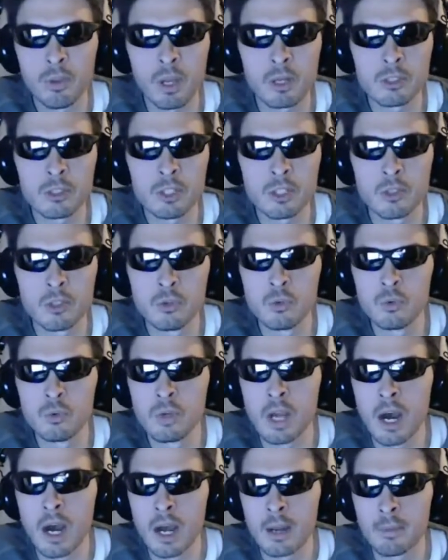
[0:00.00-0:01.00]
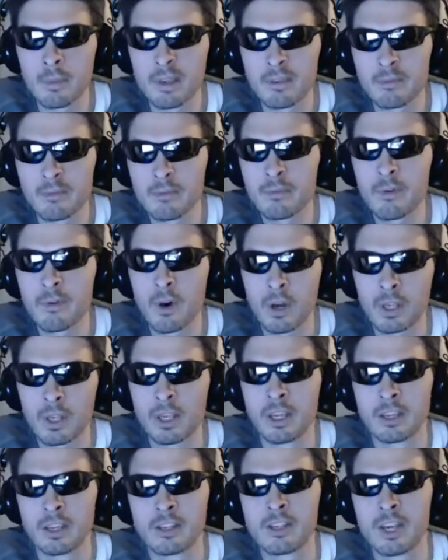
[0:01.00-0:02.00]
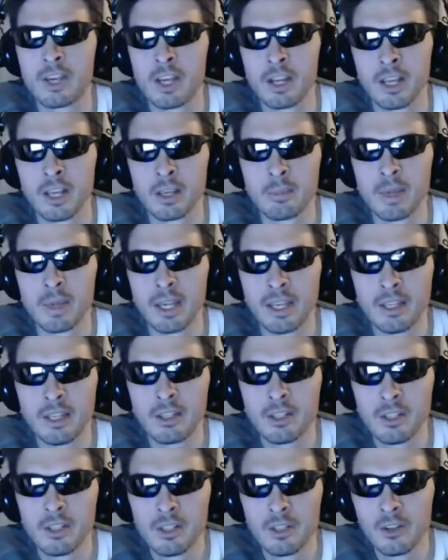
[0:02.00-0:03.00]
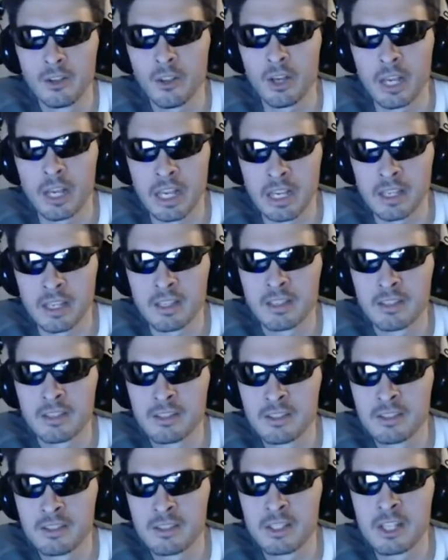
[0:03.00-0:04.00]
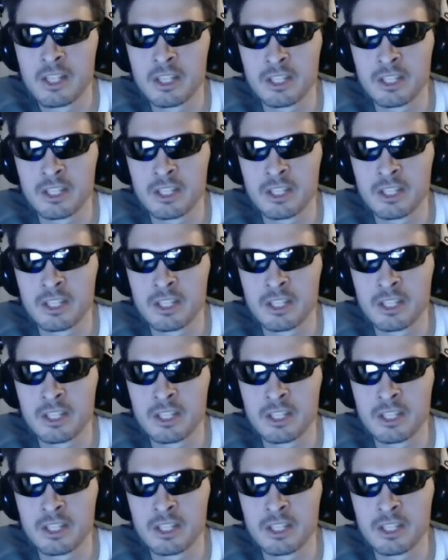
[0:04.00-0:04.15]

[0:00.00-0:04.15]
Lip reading: I was like, you gotta be fucking kidding me. Like, this